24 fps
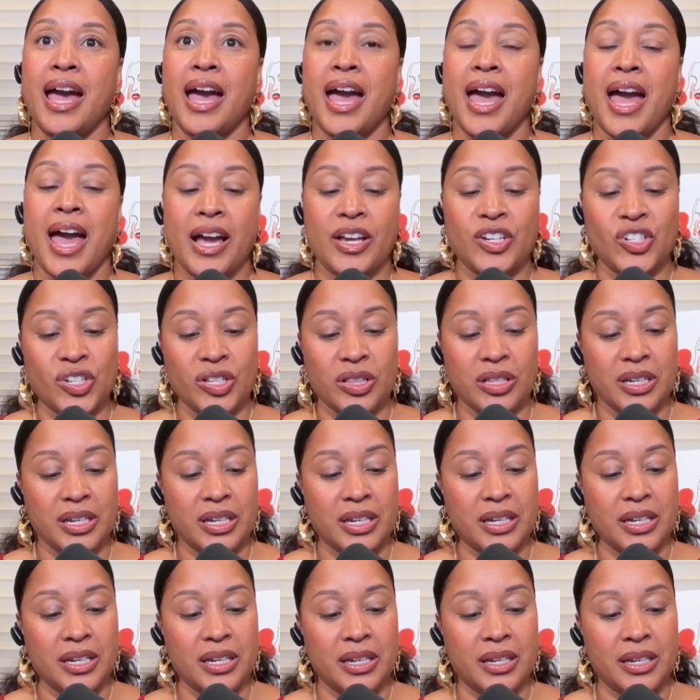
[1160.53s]

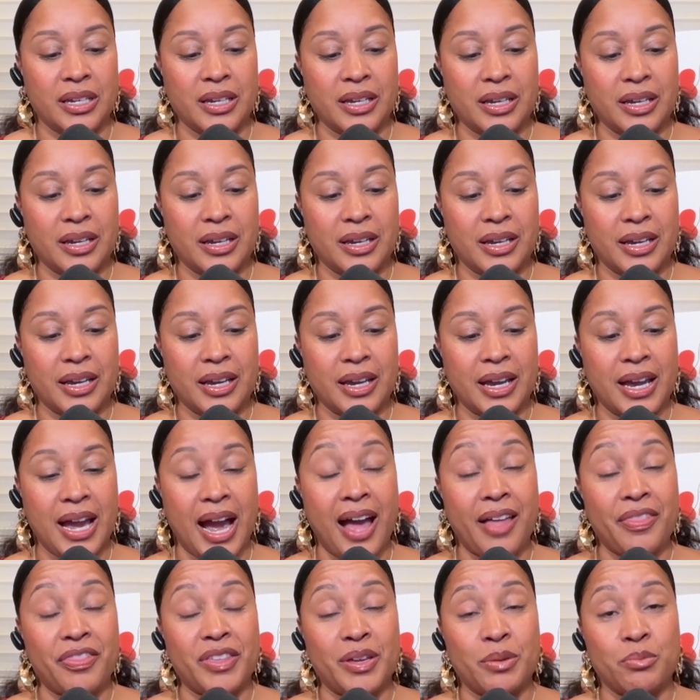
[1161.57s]
actually
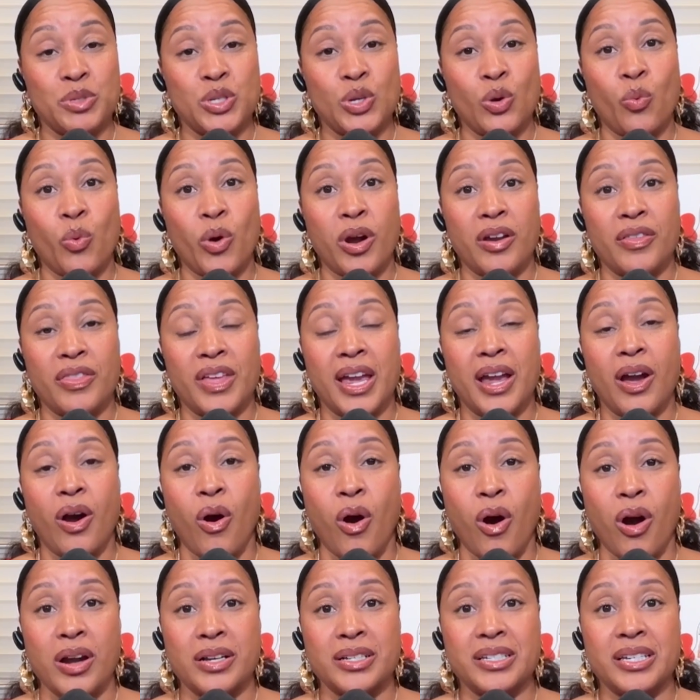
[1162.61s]
got them to where they
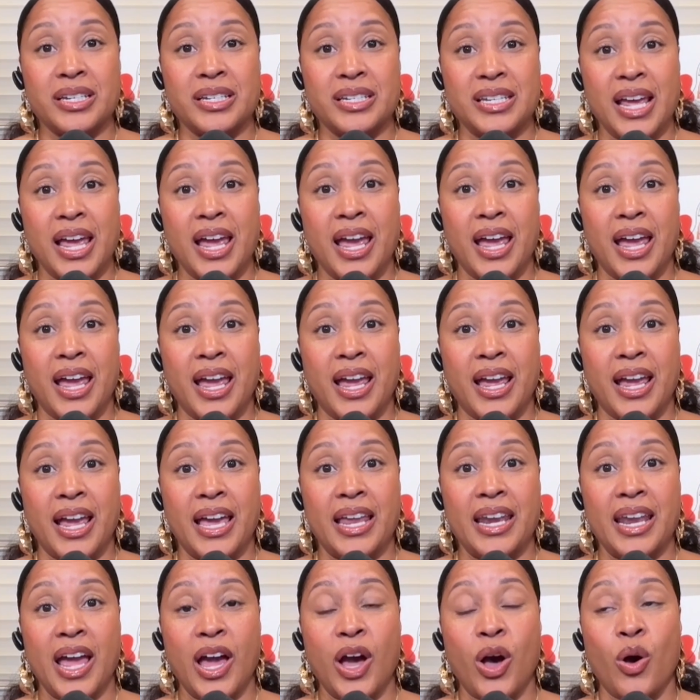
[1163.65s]
are today,
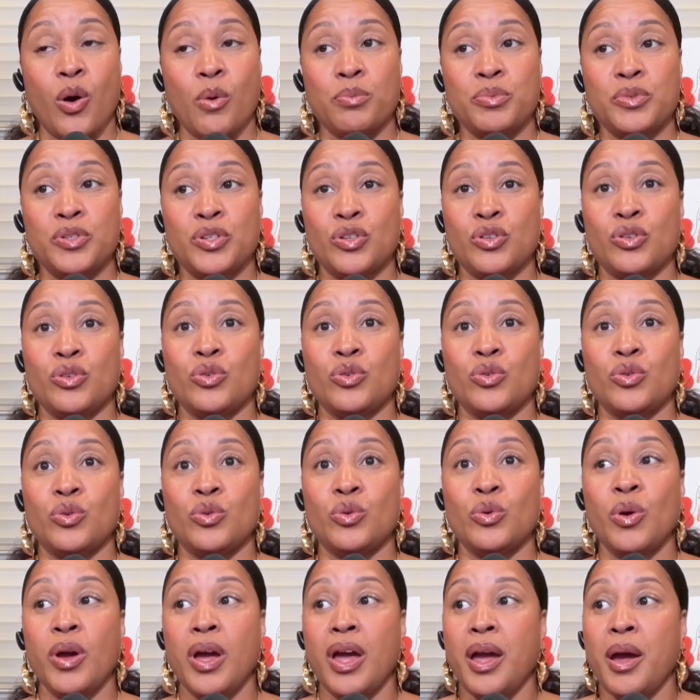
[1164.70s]
and help
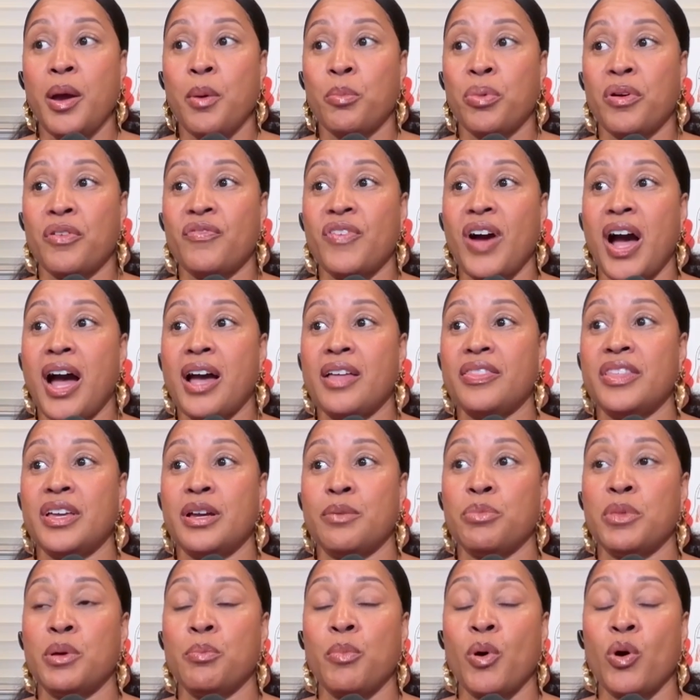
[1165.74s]
to provide
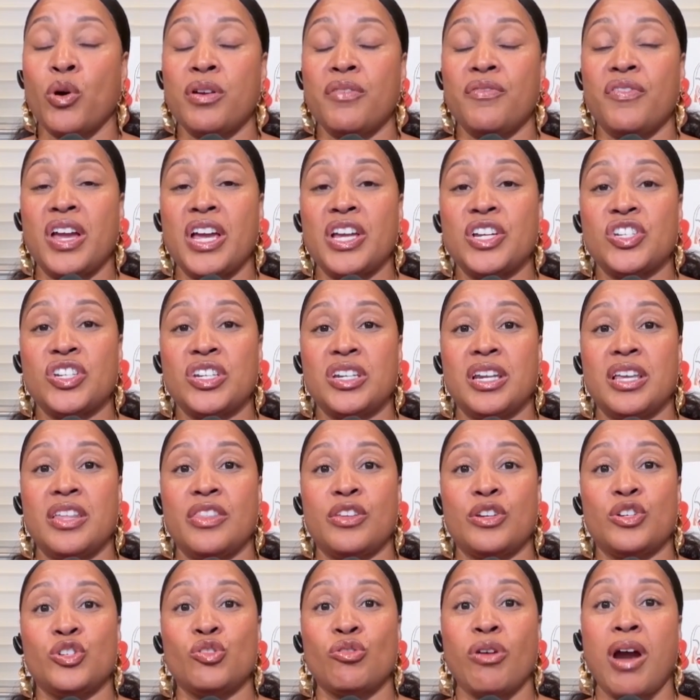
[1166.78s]
them the motivation and
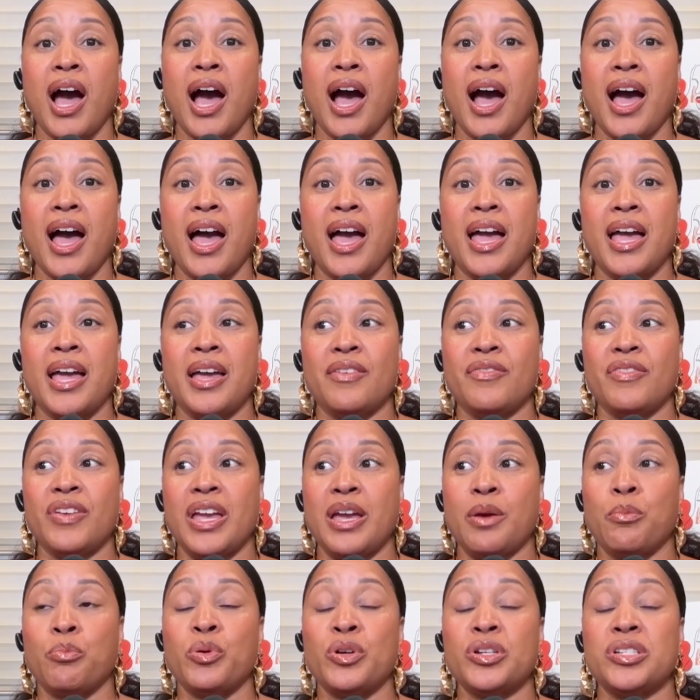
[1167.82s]
the drive,
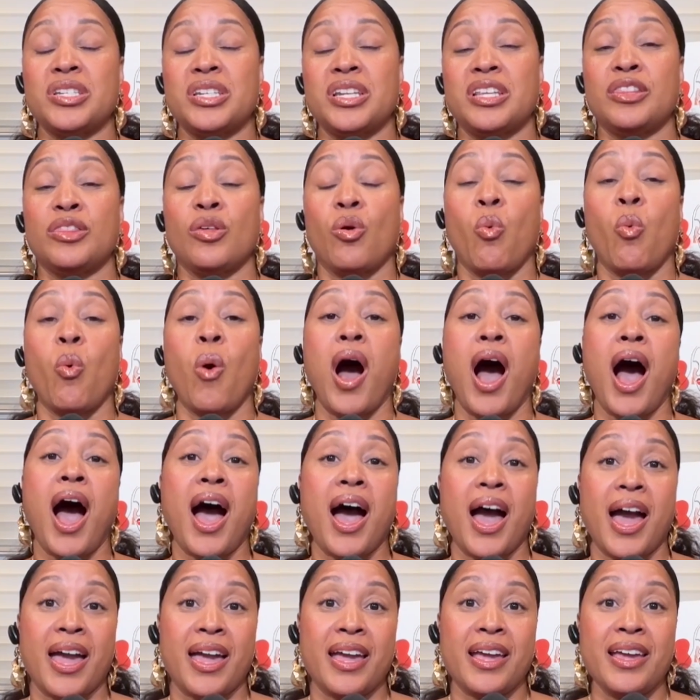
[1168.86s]
and present the
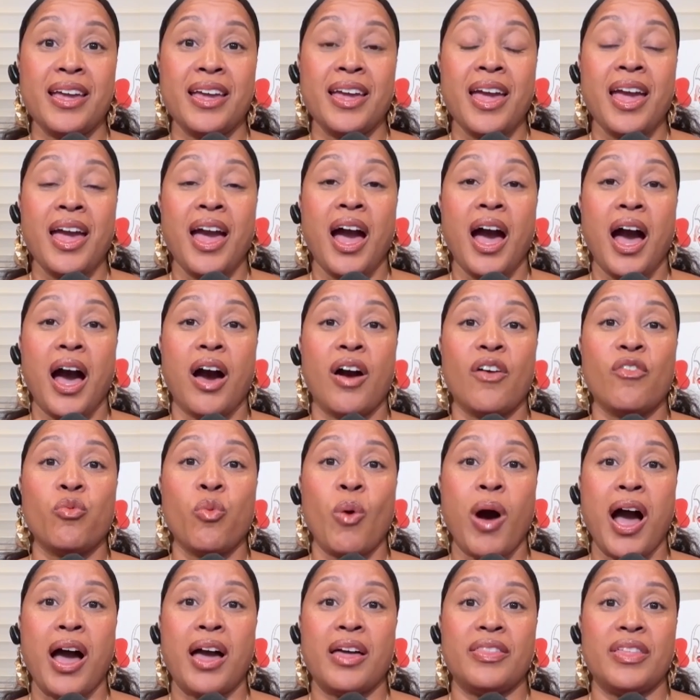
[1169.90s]
why of
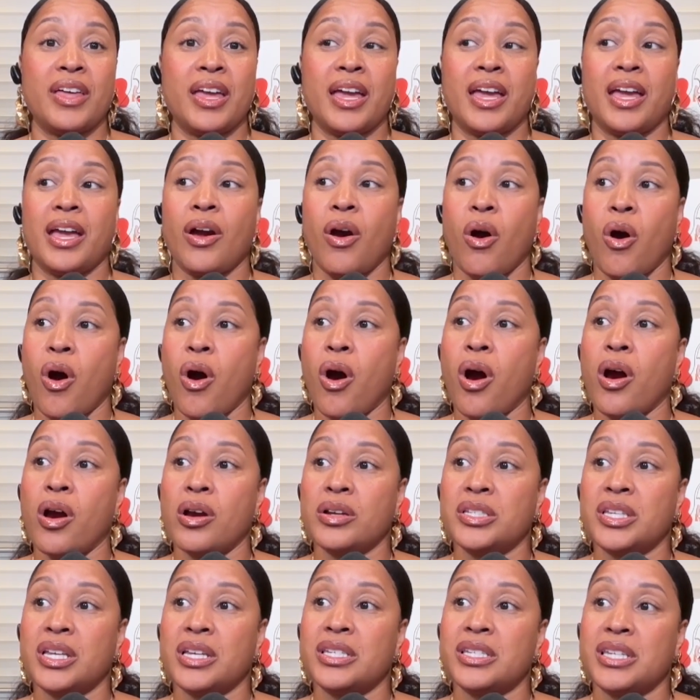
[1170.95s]
why they are
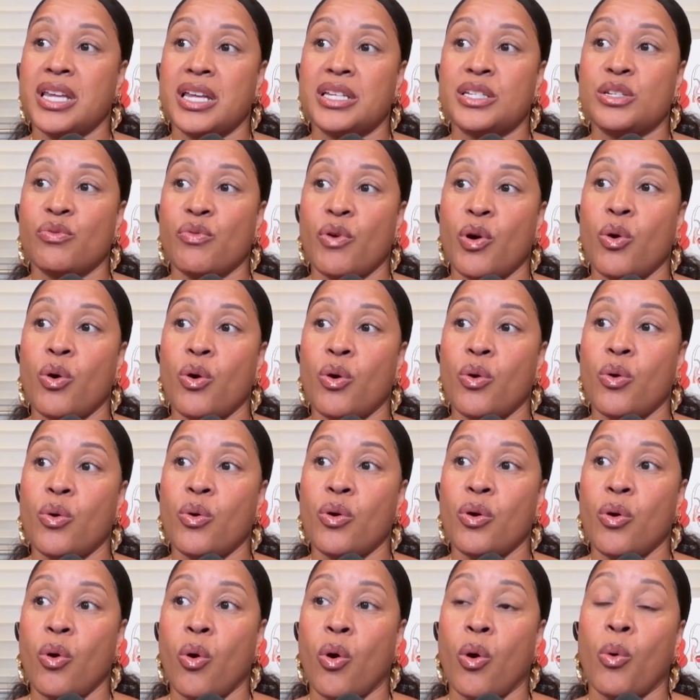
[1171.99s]
successful
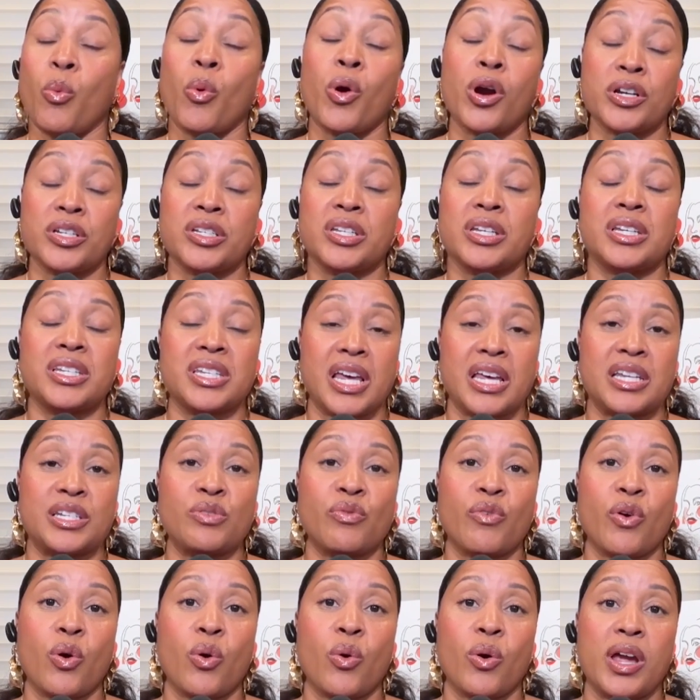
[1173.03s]
or were
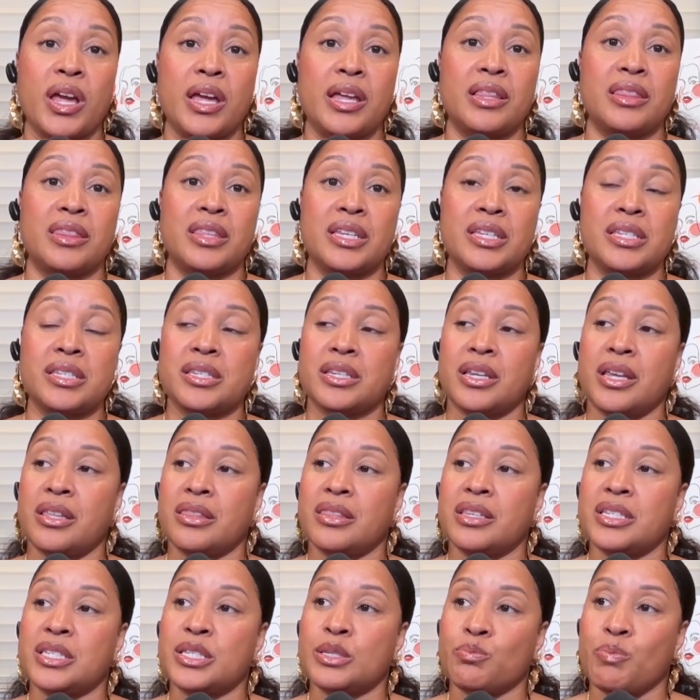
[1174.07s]
successful in this
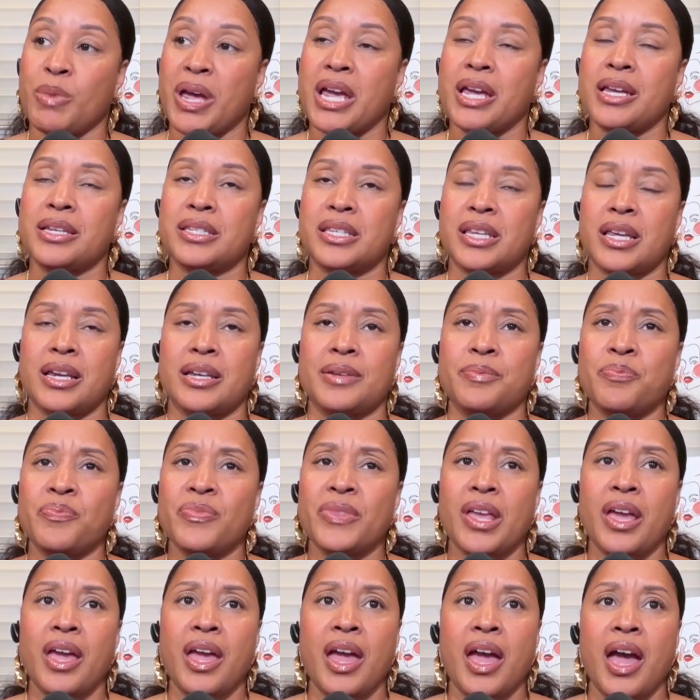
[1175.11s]
space. And
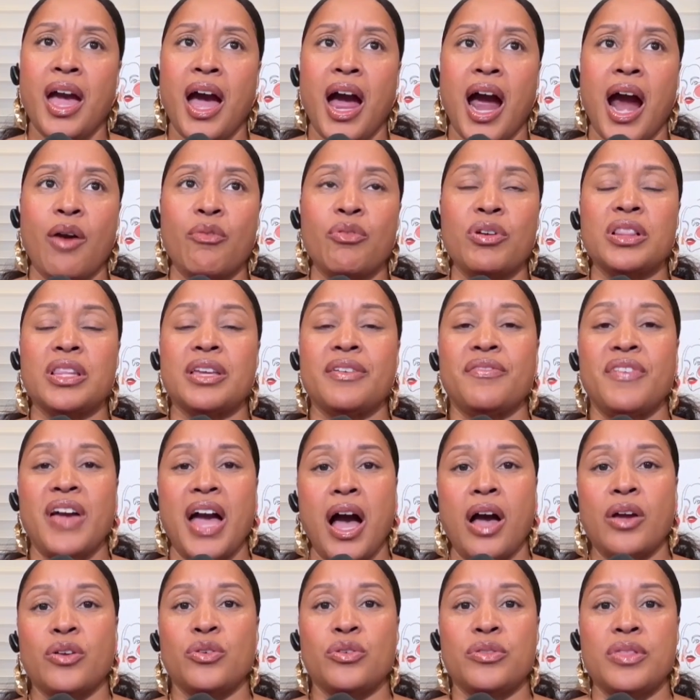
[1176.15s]
I really
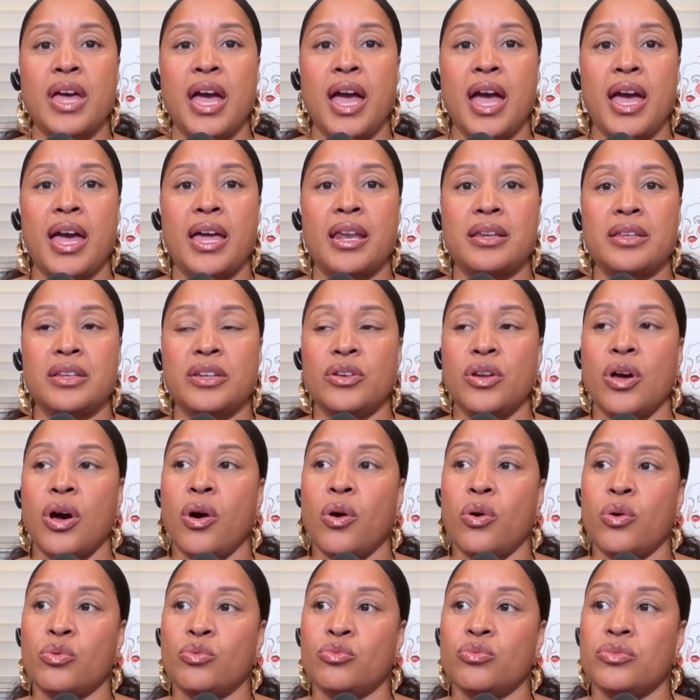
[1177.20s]
value that,
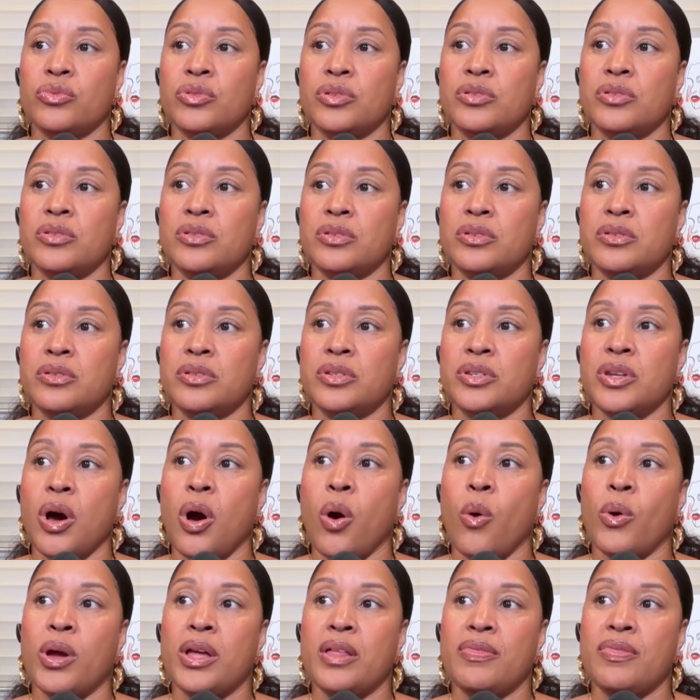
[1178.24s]

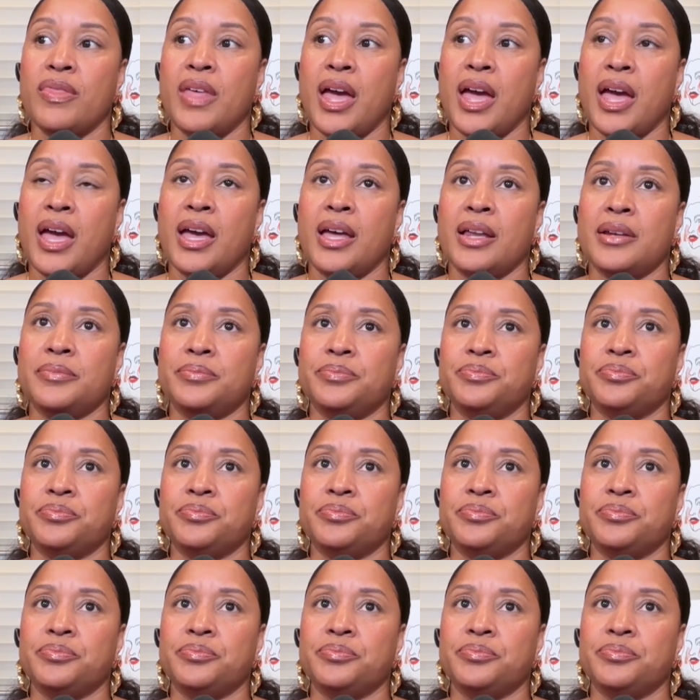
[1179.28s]
knowing that,